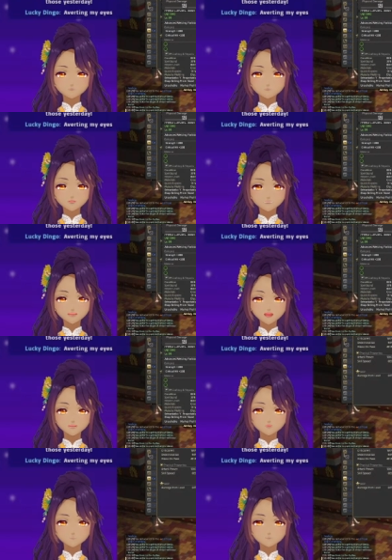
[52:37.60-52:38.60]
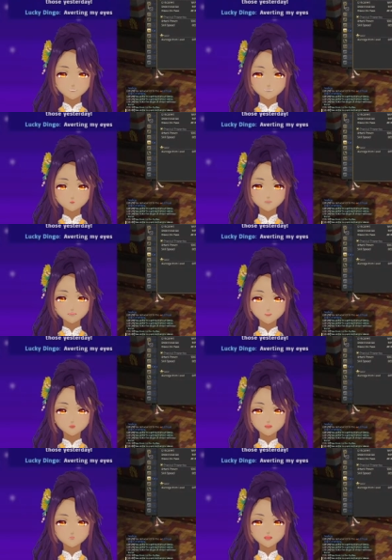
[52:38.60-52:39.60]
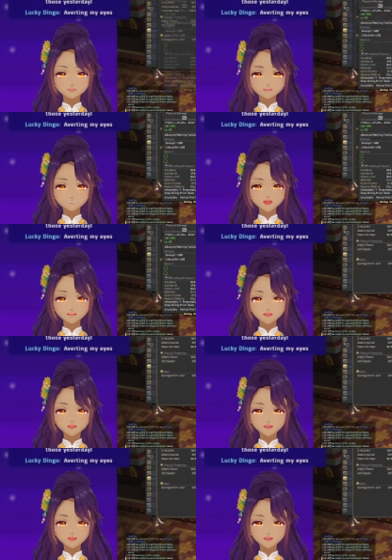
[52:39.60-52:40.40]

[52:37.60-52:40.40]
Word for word: Switch it out. No, I switch it out with the Drazak.